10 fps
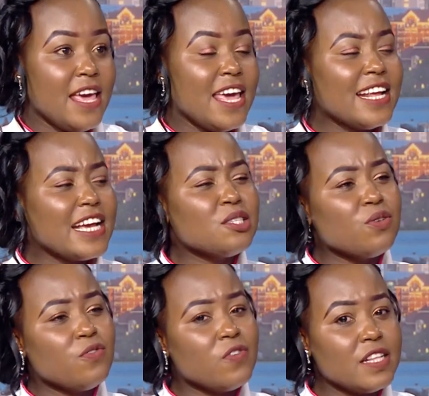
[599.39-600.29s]
In case you
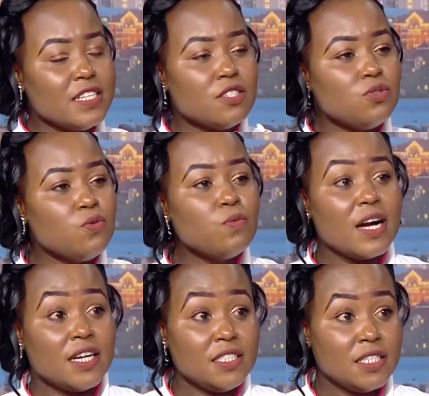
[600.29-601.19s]
feel it's too
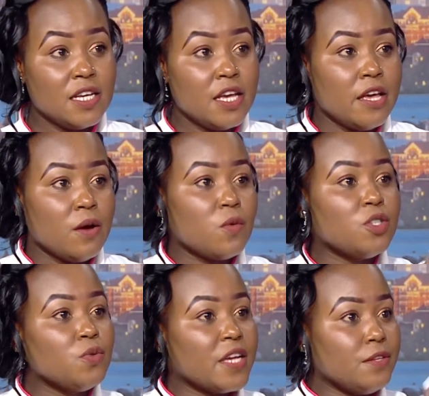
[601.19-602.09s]
much,
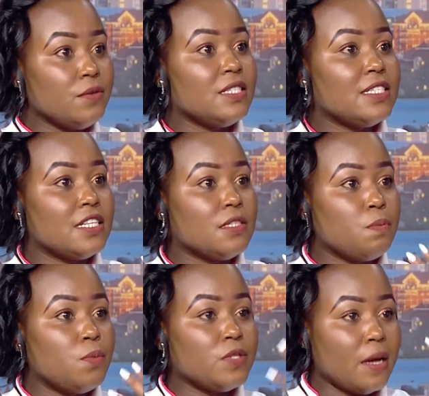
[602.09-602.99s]
what you can do is just
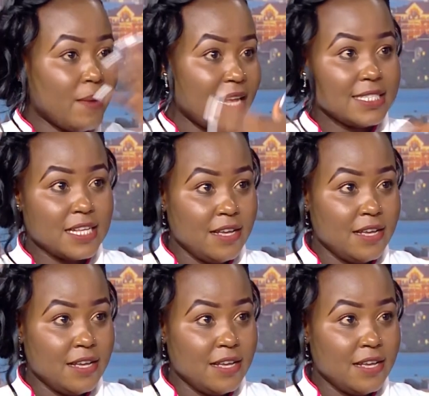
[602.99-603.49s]
put a mask.